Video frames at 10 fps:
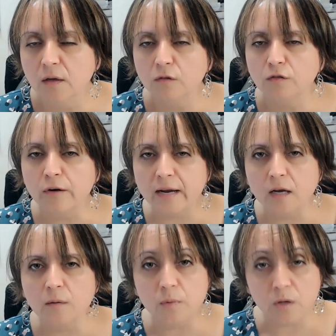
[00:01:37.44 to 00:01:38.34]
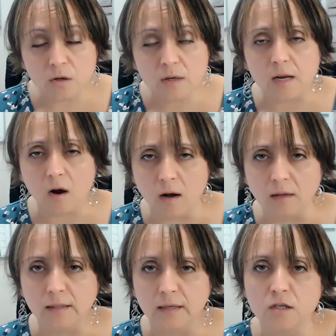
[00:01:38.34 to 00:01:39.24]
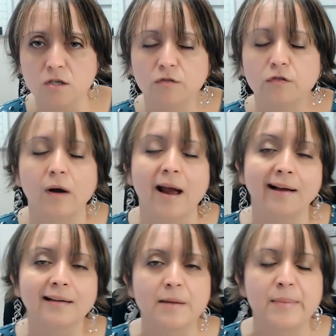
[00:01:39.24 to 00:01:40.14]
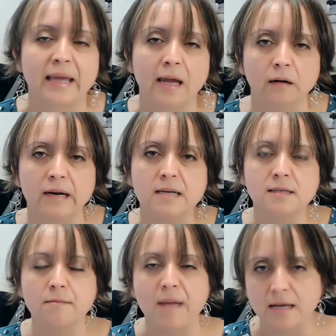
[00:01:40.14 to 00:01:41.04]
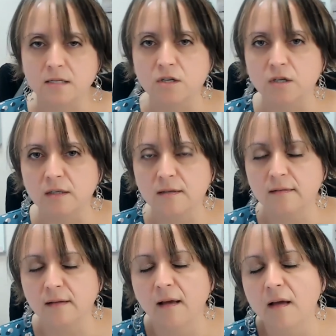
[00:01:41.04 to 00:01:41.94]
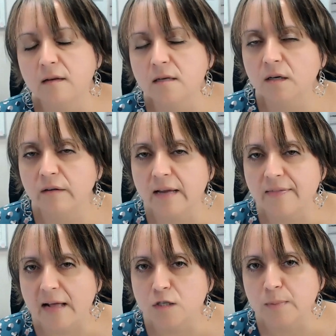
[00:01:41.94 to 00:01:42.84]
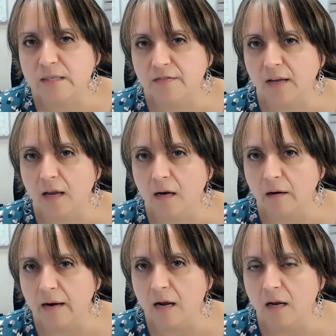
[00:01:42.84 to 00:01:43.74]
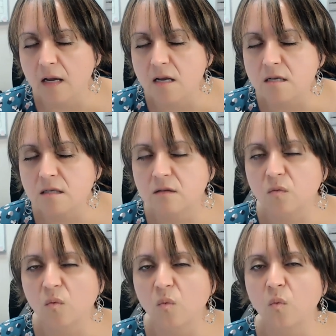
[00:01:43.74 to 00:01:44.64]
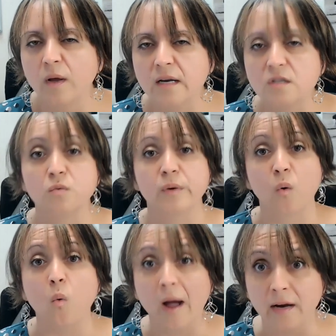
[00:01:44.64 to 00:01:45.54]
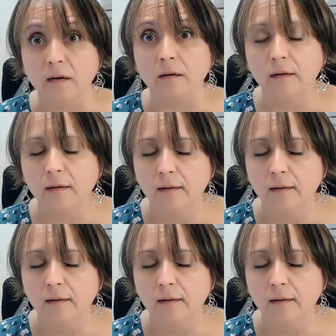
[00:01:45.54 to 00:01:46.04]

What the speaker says: For a community college, for academic areas, a master's degree in that specific area is what is required.